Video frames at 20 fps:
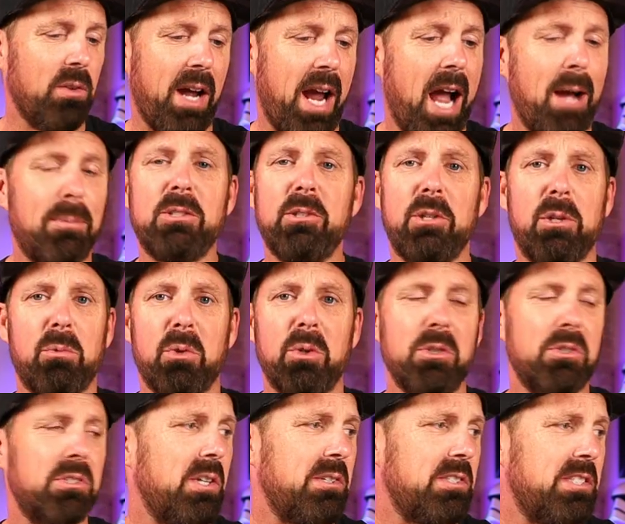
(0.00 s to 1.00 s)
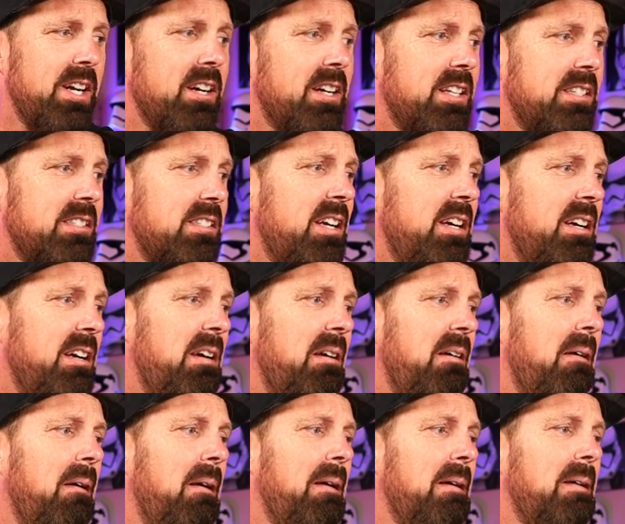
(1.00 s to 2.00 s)
absolutely ruins those nuggets.
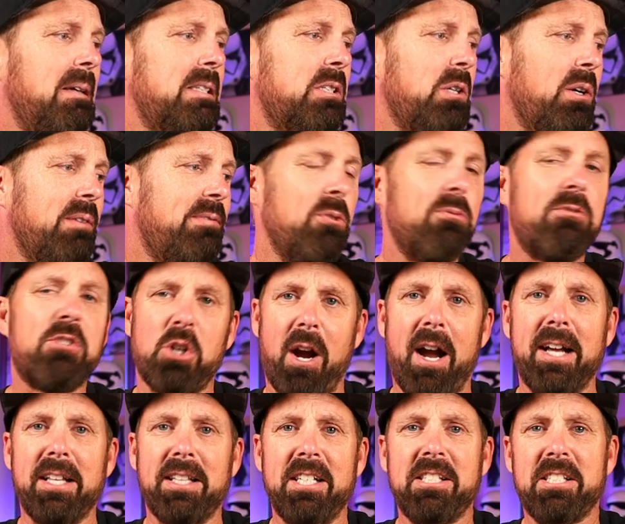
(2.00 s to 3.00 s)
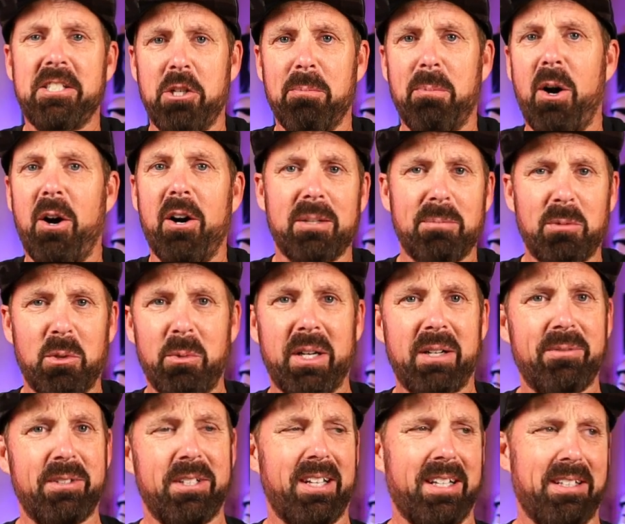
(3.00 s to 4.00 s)
So if you've tried these and you bought them or
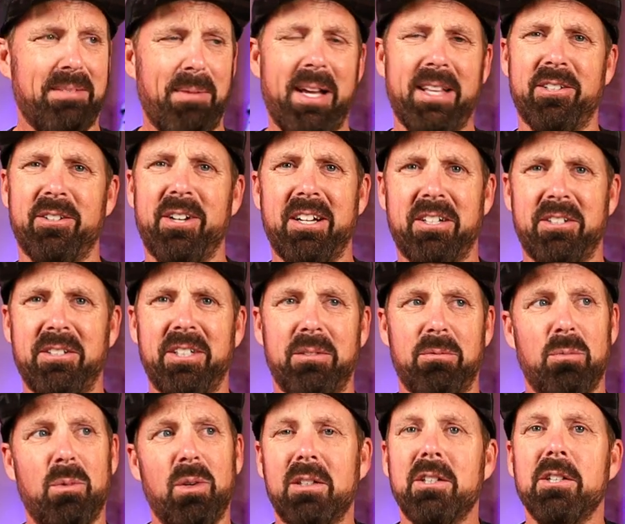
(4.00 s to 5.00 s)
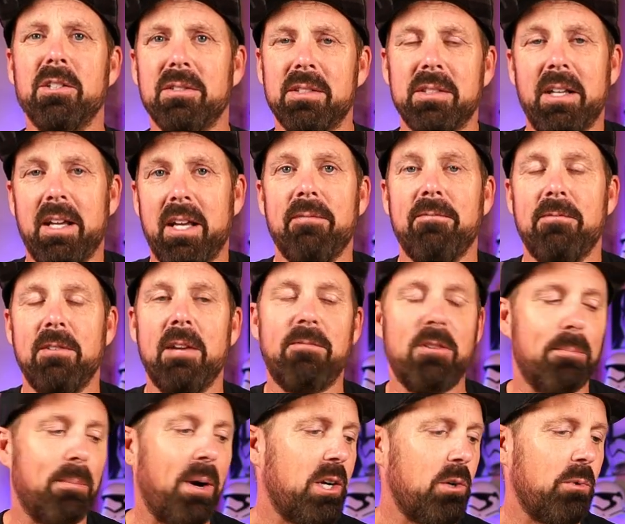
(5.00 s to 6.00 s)
whatever, and you're like, man, they're not good. Well, because if, if
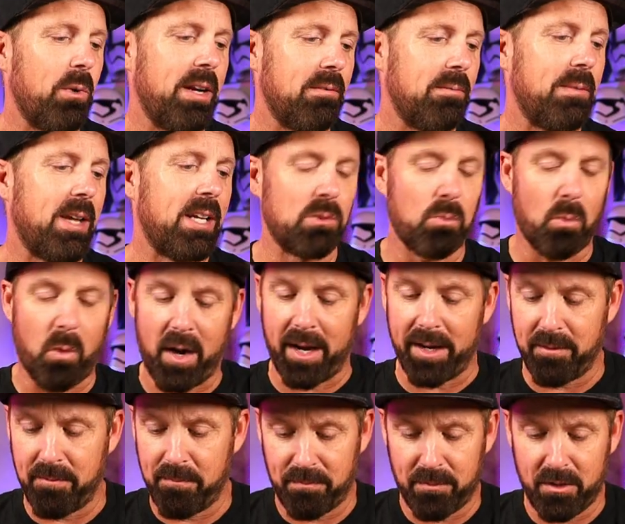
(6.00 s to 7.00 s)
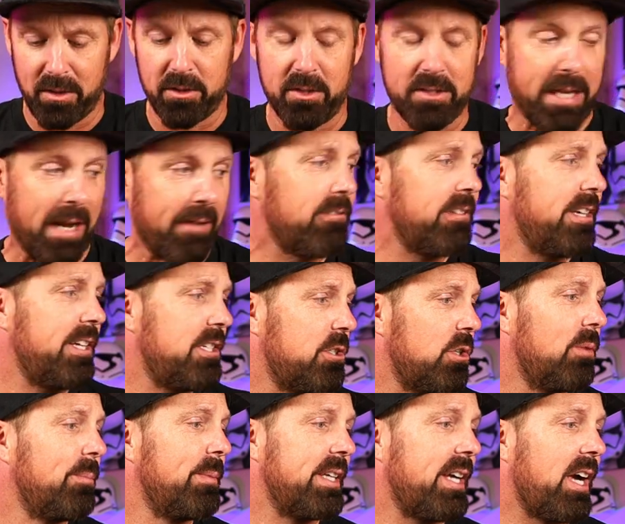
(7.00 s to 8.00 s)
you microwave them, that's why. Definitely
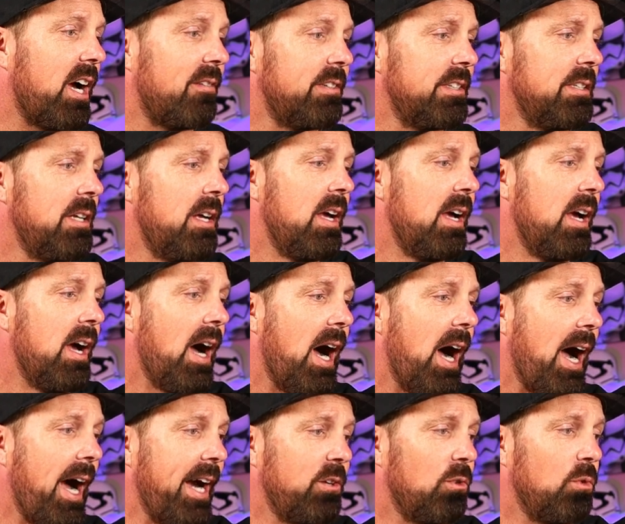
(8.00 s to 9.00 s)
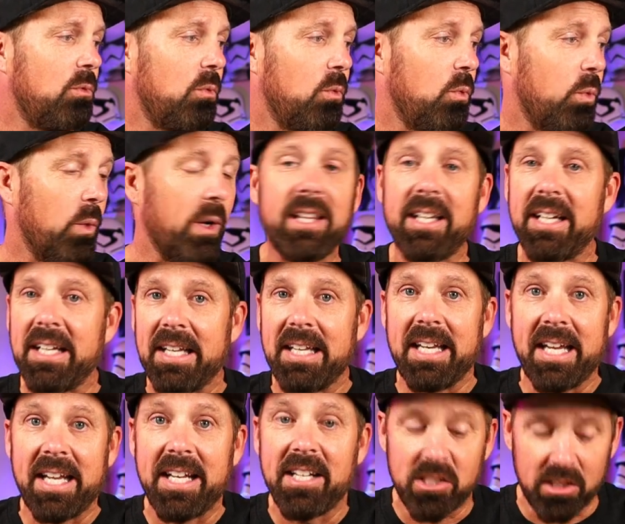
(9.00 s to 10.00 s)
do them in the oven. I don't really
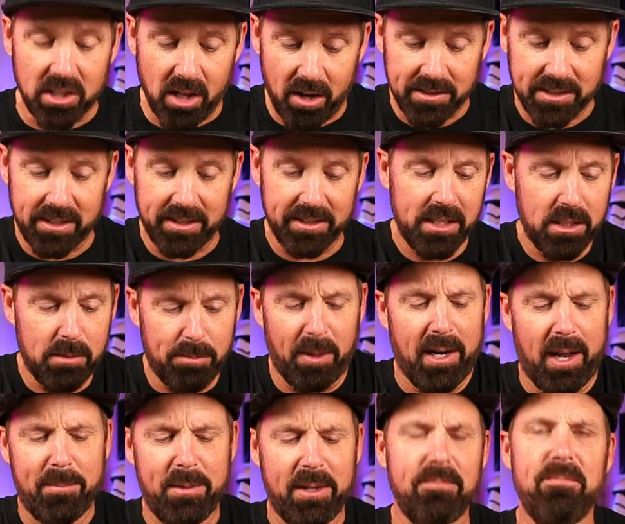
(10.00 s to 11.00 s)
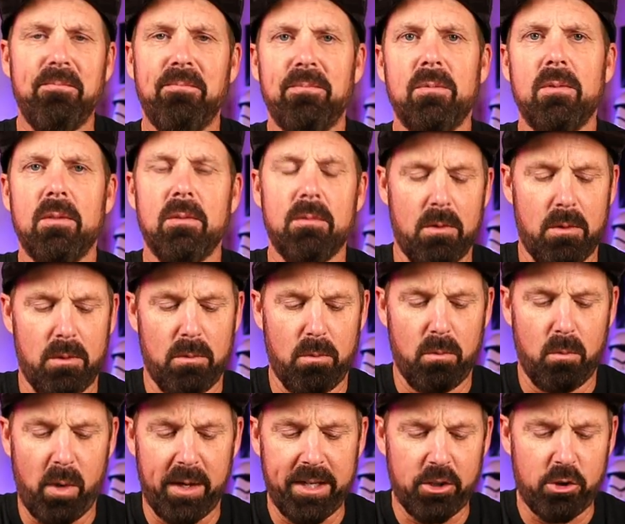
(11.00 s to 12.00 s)
need sauce on these, but I mean,
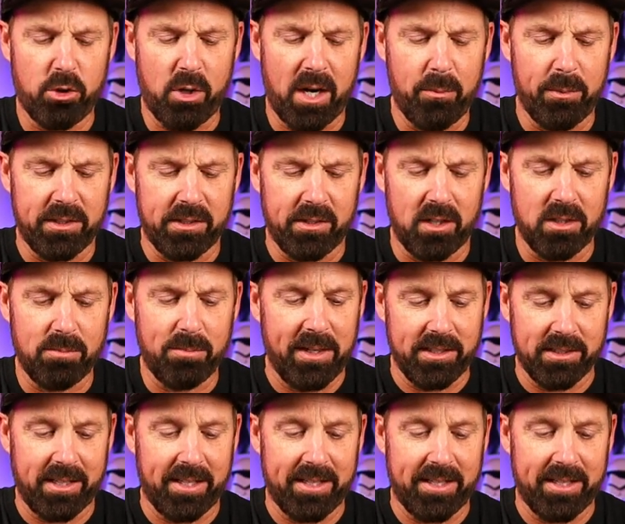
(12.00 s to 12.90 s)
why not try it with sauce? Because